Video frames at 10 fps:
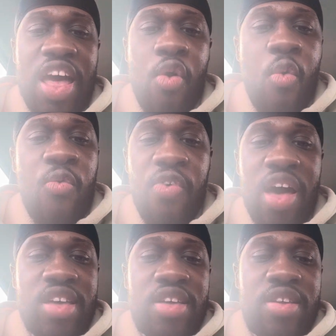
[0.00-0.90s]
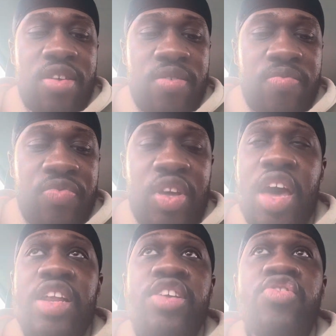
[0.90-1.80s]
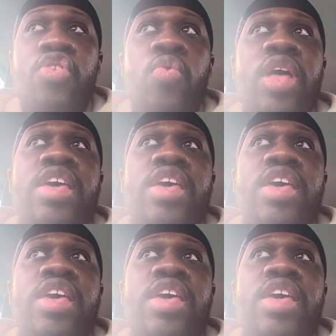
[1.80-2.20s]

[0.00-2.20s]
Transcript: whole fight, and he showed that he